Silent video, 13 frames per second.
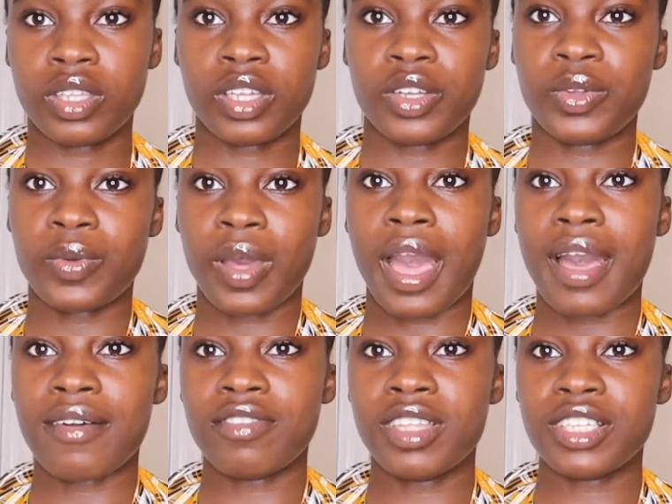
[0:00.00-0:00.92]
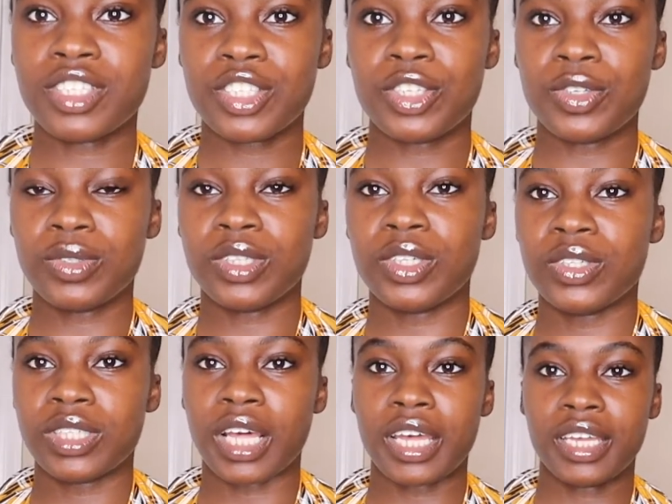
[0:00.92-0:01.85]
there you have this cute
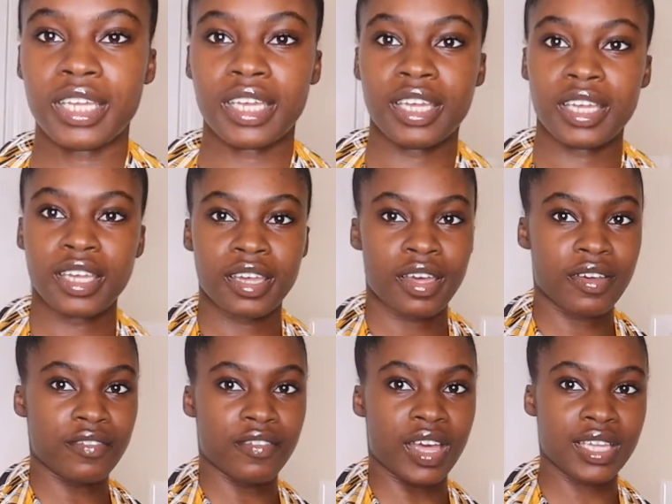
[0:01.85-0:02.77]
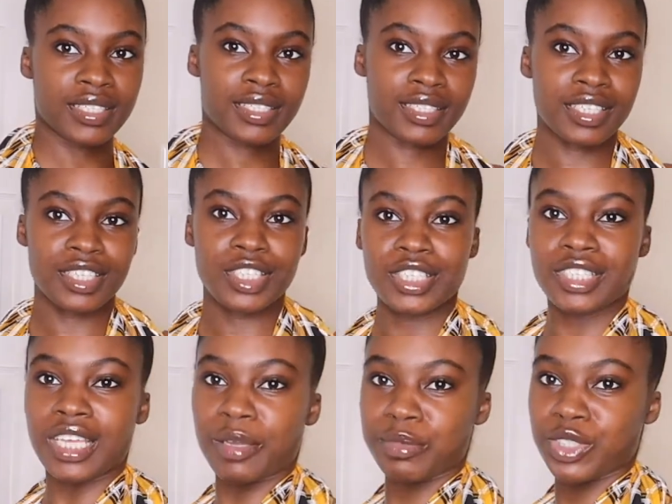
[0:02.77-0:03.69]
little like vest
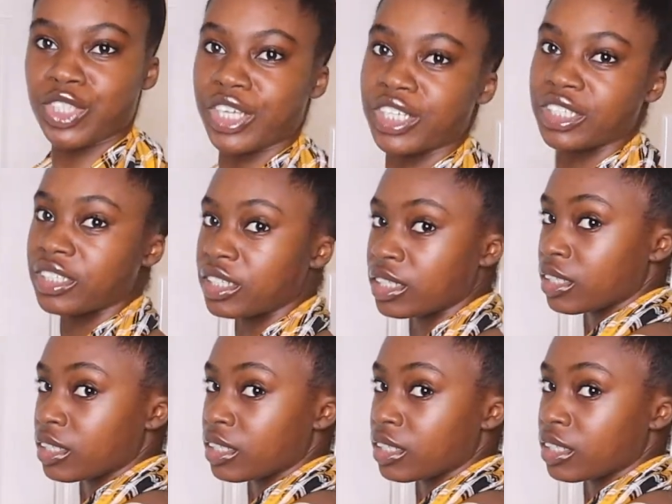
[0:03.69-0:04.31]
type shirt.